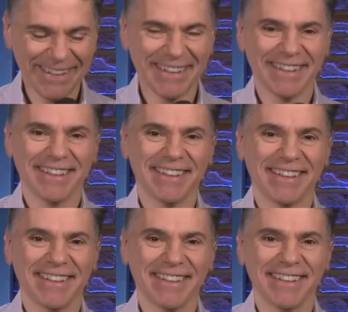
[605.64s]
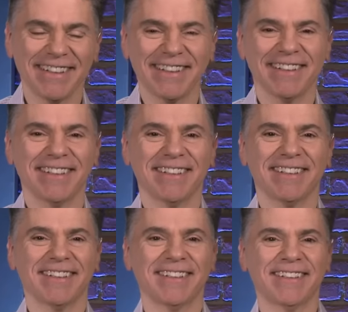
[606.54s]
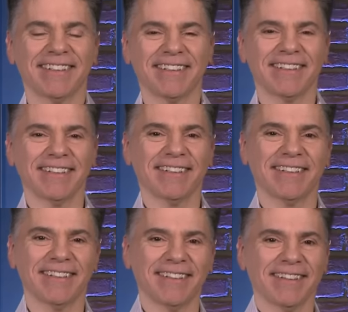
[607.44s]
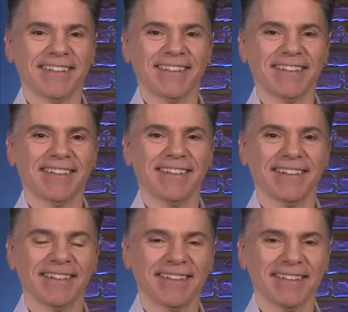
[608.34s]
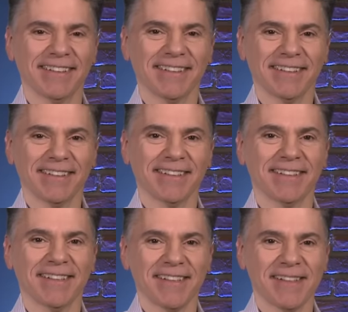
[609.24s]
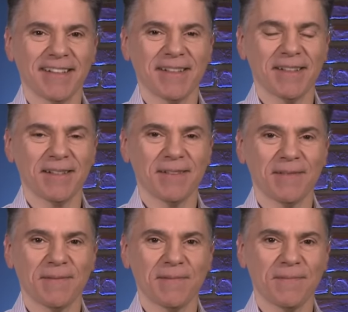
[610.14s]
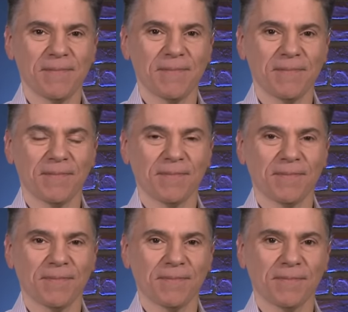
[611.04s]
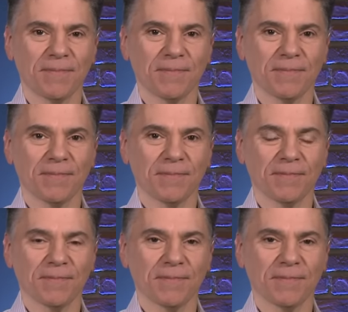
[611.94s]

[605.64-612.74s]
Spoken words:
[no speech]